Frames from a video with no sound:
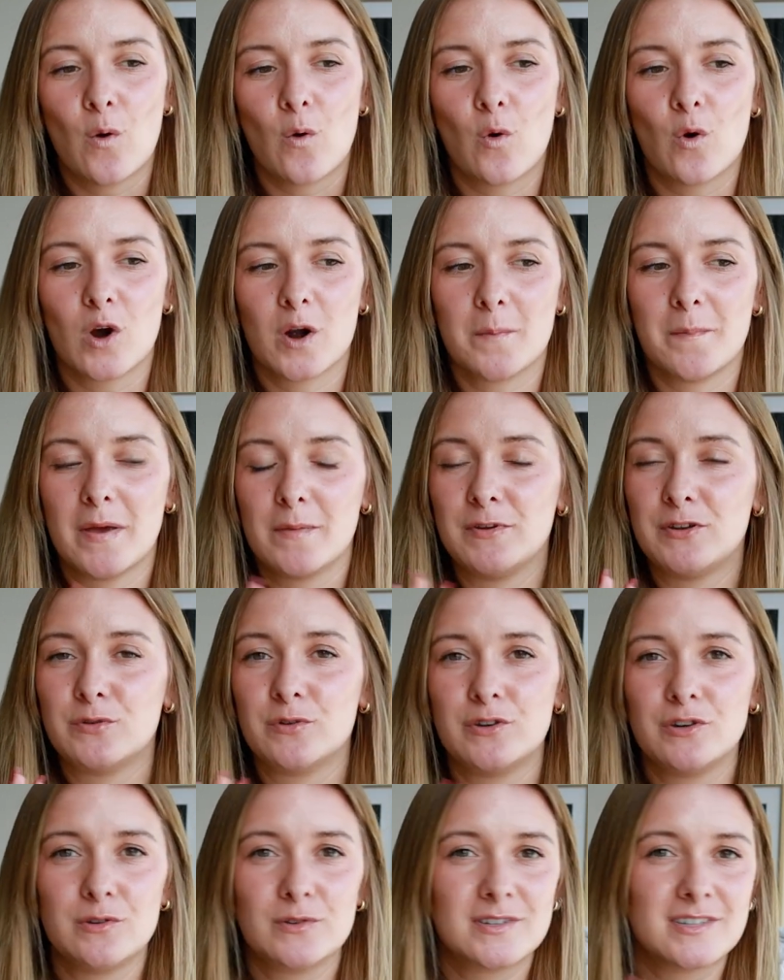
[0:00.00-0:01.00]
or maybe to
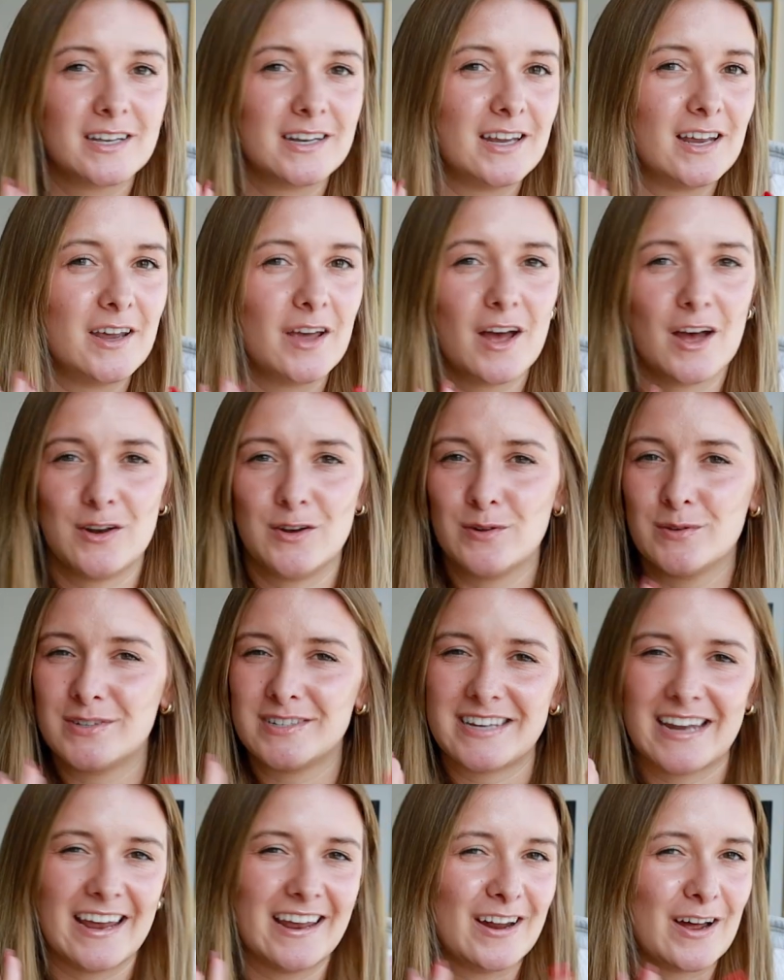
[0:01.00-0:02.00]
a new city, a new
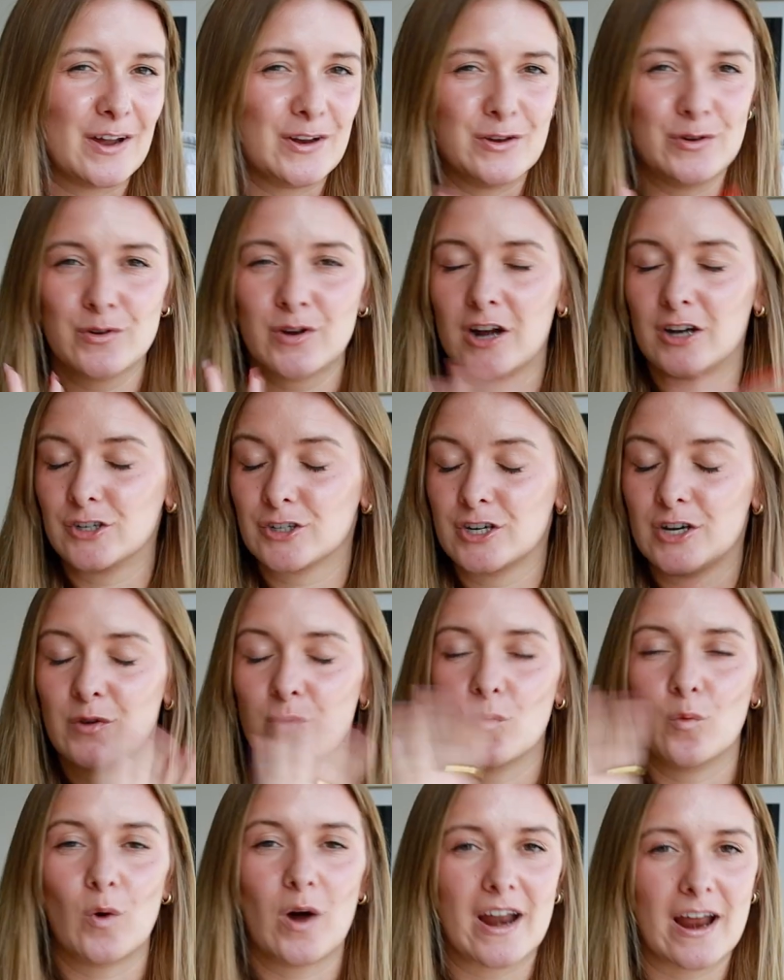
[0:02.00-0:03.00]
state, a new country,
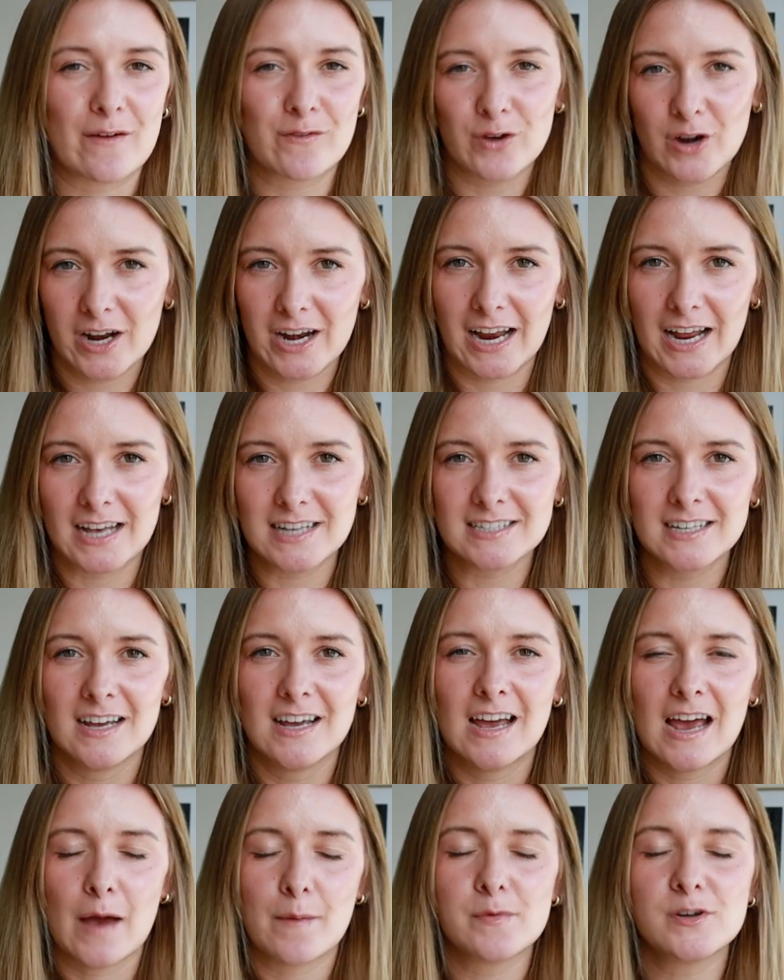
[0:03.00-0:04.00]
whatever it is,
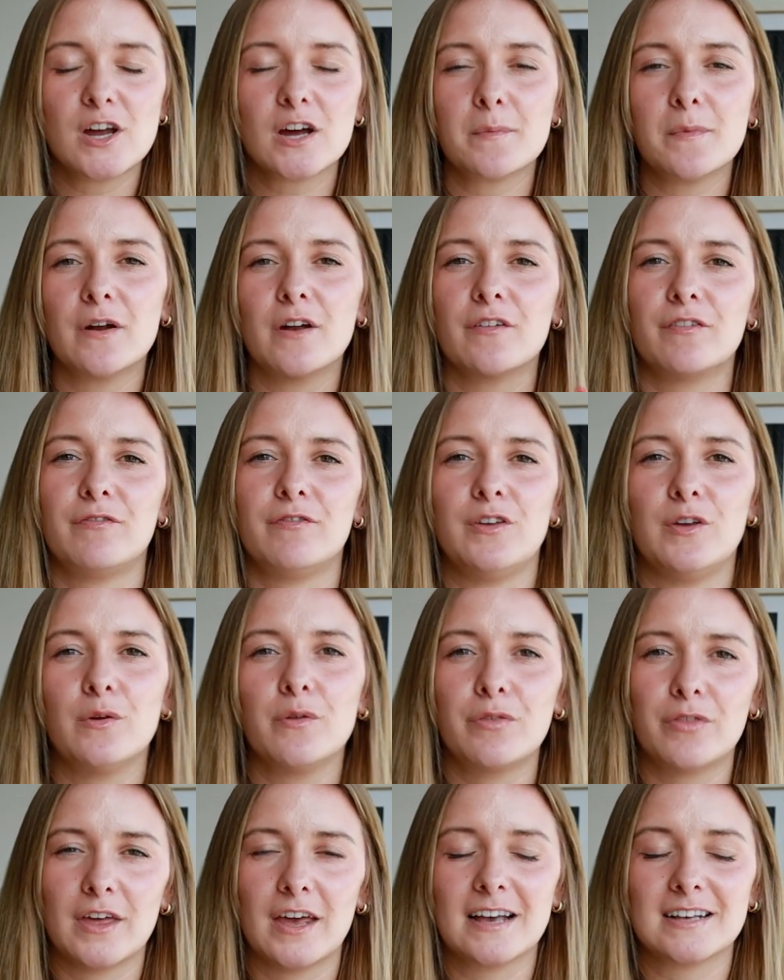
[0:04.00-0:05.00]
I'm gonna talk about a
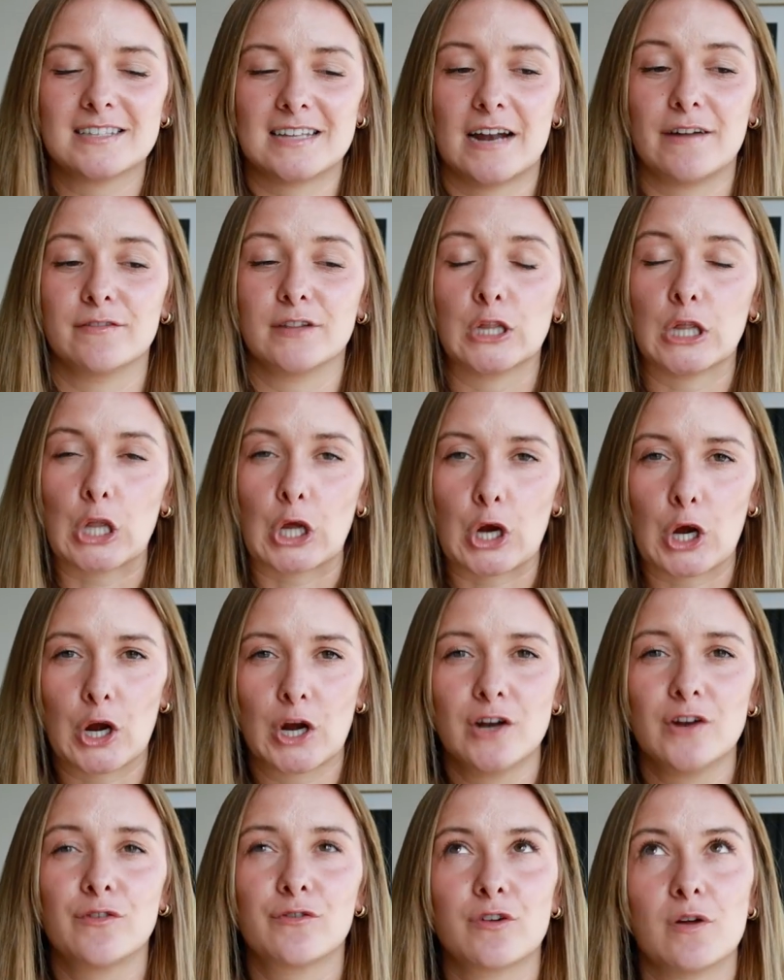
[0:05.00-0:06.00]
few things that I've
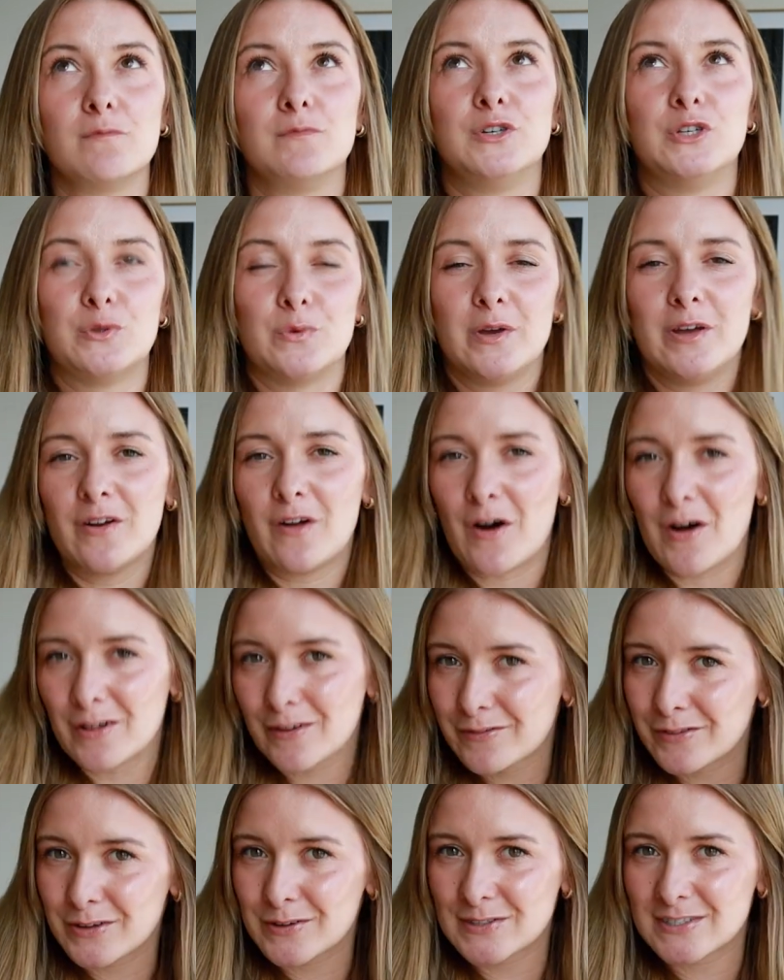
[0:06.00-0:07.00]
learned from doing
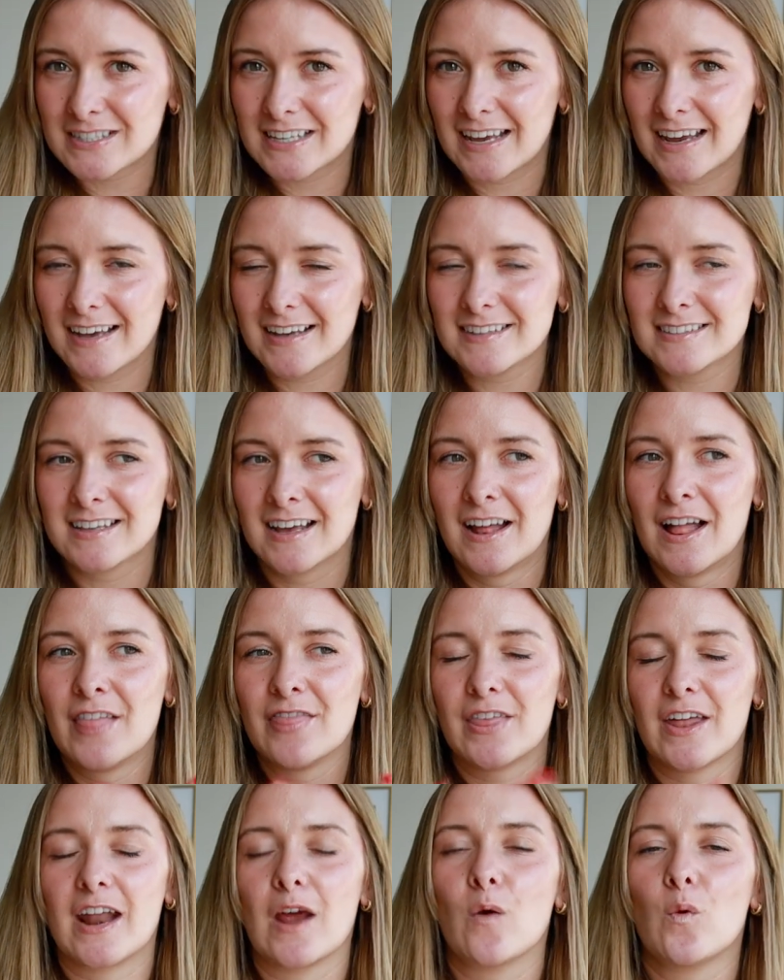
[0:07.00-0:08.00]
all of those things
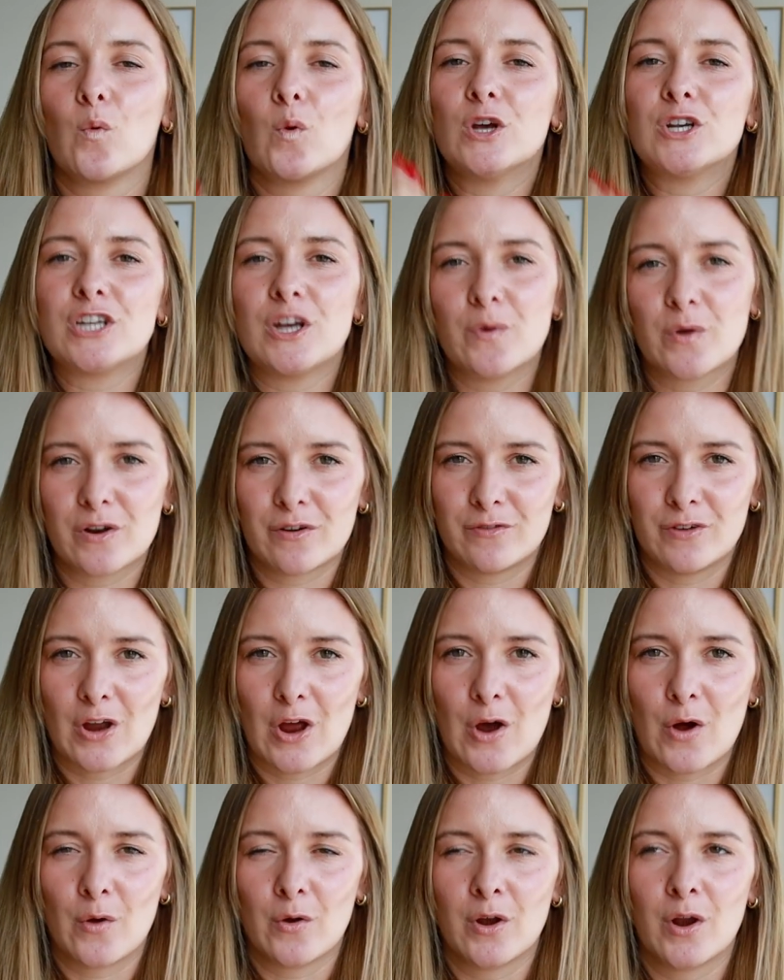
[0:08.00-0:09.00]
that I wish I would have
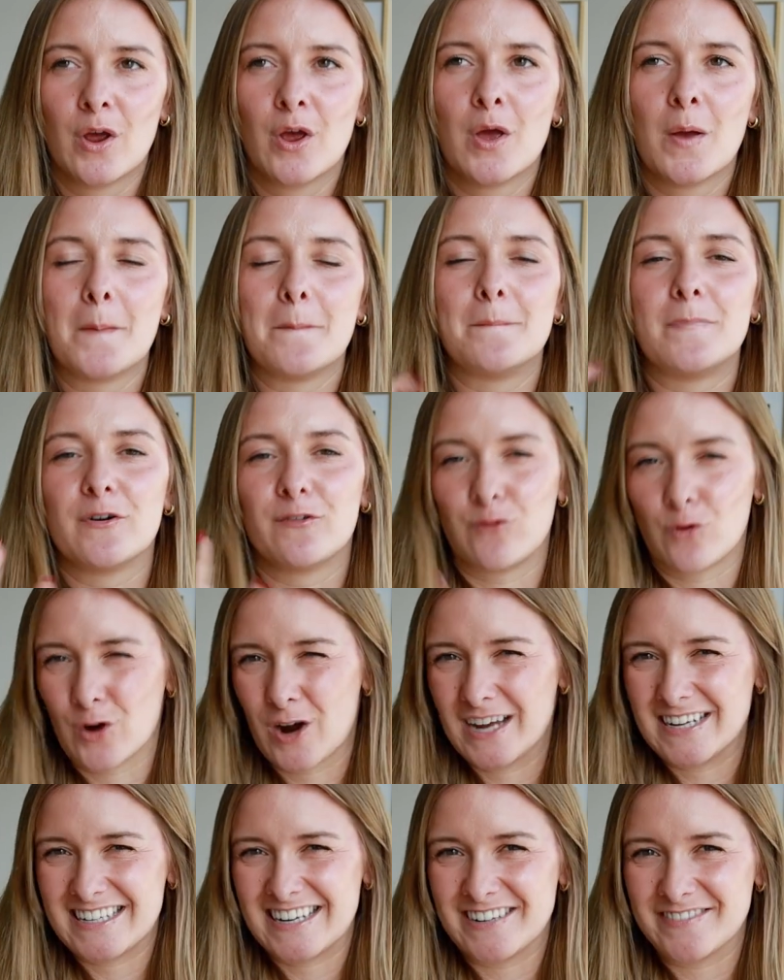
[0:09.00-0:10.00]
known
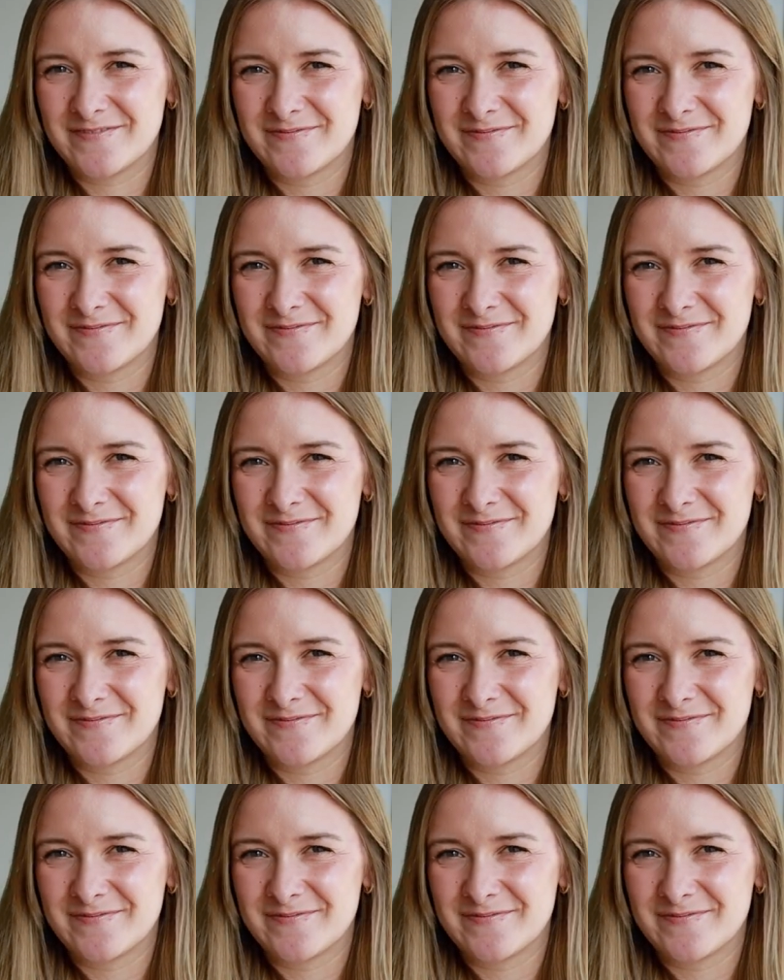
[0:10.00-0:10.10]
before I did.